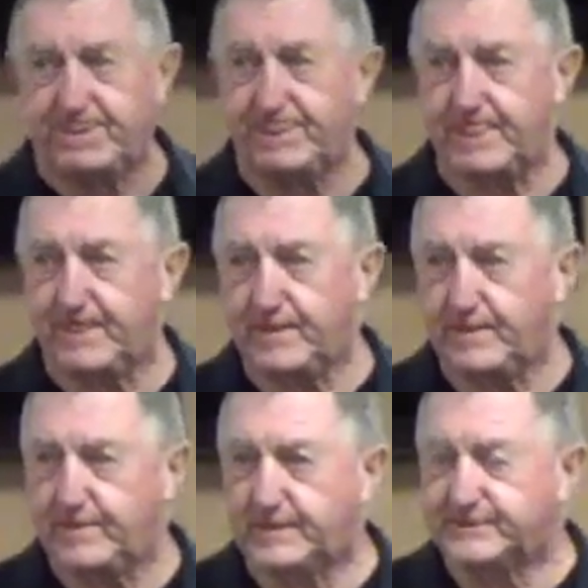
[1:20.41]

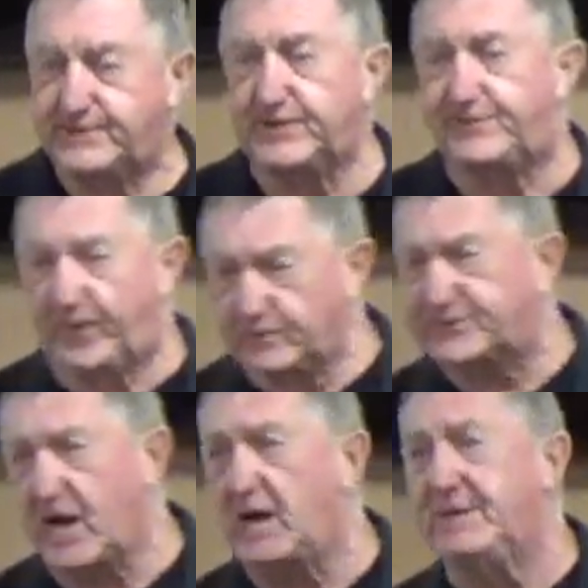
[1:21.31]
Right. See, the first
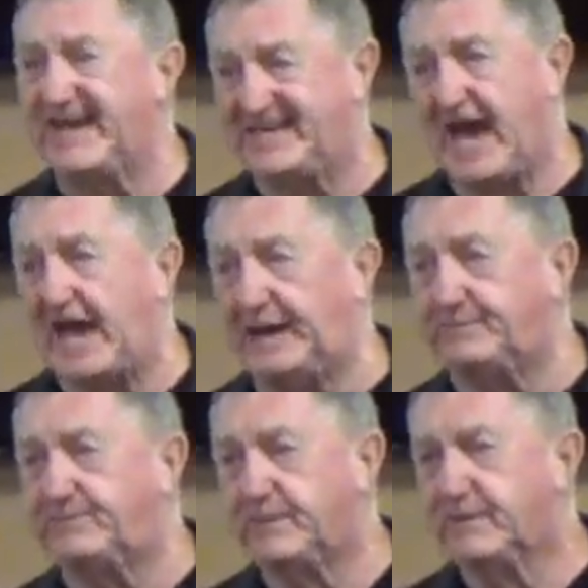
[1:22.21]
time he came,
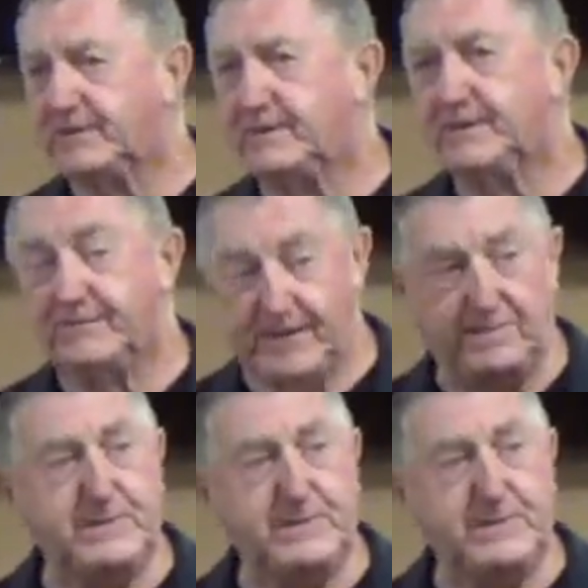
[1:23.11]
they